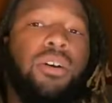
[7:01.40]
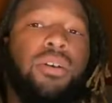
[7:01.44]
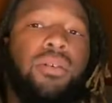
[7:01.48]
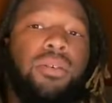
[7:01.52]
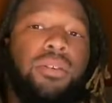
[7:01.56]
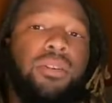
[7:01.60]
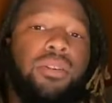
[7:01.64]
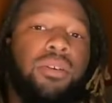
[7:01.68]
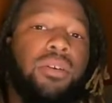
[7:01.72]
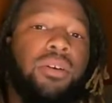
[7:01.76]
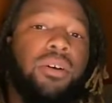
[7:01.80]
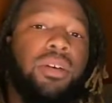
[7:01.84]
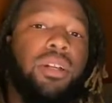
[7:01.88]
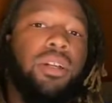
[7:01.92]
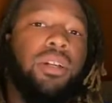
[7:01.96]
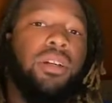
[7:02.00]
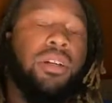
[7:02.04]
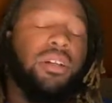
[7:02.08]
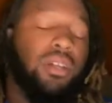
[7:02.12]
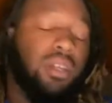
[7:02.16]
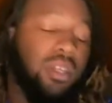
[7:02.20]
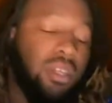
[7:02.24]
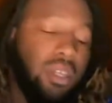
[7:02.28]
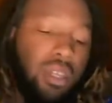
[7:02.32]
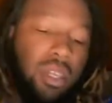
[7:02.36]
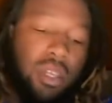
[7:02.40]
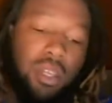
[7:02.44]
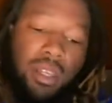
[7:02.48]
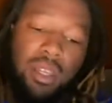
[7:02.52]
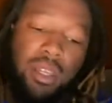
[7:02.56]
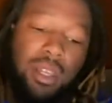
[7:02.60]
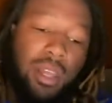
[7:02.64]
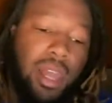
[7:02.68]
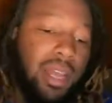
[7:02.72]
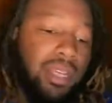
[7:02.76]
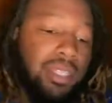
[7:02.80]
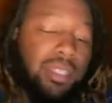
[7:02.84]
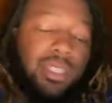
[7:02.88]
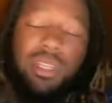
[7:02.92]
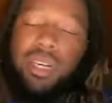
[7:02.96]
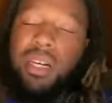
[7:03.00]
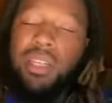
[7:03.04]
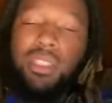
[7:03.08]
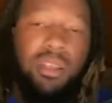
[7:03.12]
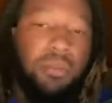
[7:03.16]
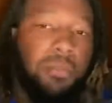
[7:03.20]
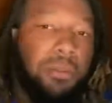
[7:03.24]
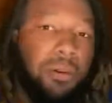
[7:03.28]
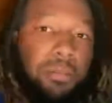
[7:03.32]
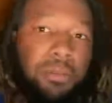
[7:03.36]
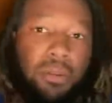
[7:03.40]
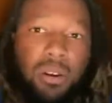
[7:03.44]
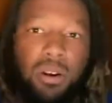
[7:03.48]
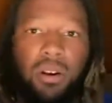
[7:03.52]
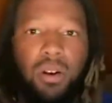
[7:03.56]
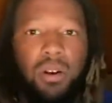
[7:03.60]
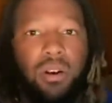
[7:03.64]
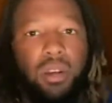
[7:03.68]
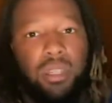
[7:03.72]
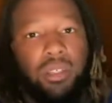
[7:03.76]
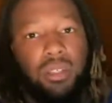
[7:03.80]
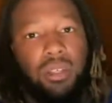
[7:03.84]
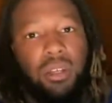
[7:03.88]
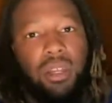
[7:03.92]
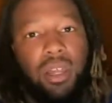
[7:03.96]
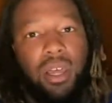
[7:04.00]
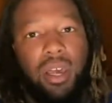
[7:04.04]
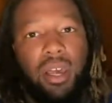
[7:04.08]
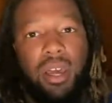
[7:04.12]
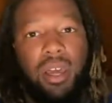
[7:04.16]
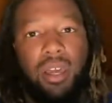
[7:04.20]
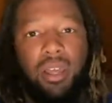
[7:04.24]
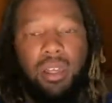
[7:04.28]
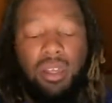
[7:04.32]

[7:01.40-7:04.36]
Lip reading: authority, like tons of people are gonna hit your line,